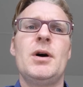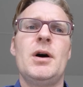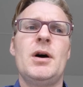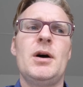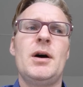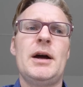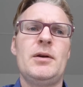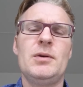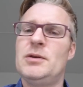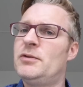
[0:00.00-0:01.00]
Uh, I
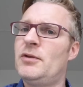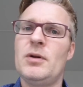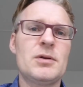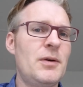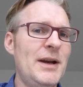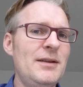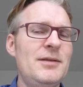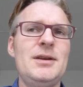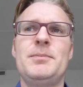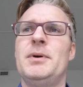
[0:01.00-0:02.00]
know this is all
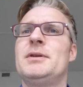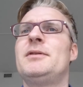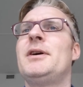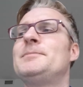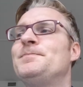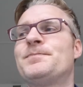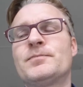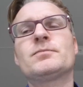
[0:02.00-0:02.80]
crazy, but um,